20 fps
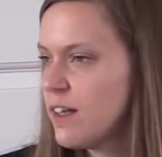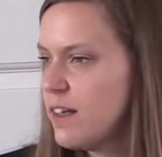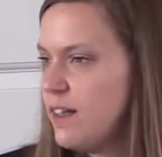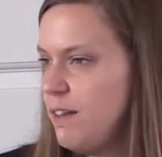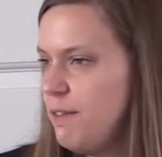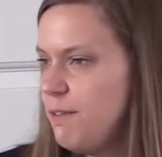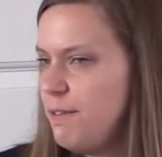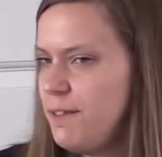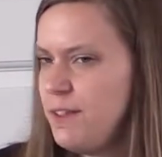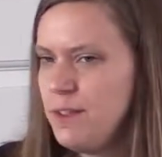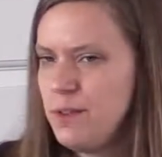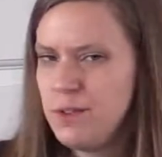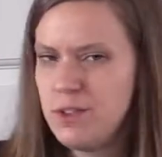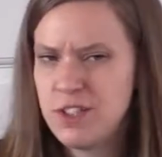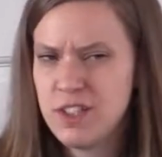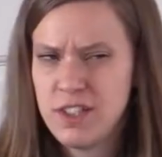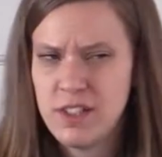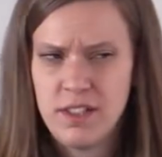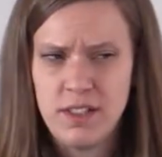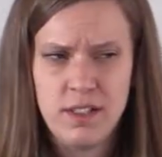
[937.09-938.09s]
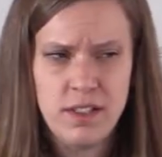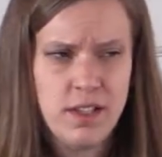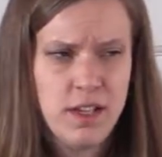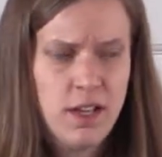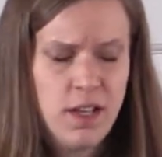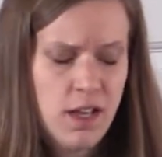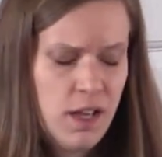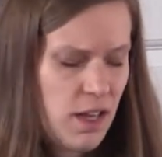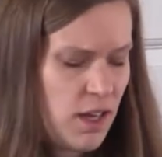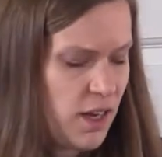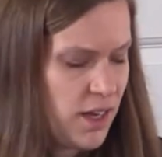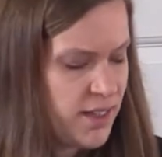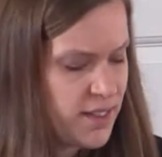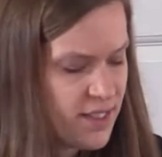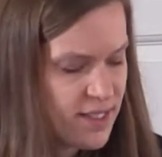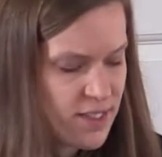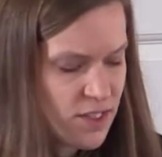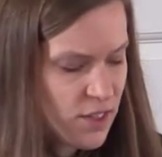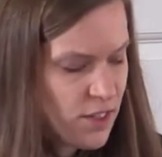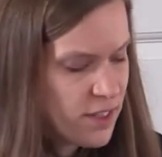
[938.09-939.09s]
confusion,
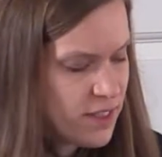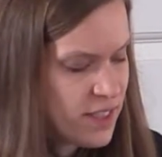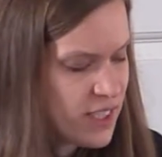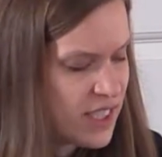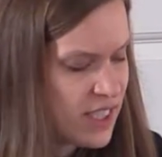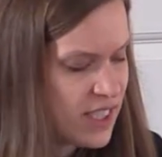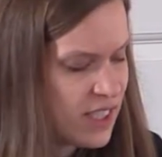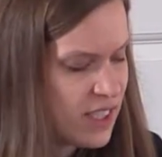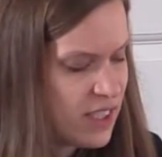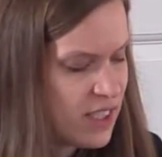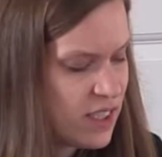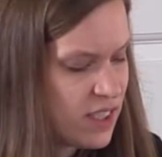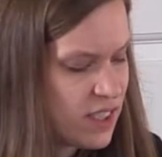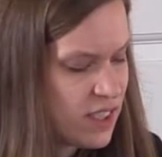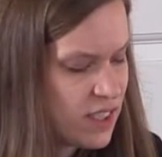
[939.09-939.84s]
uncertainty.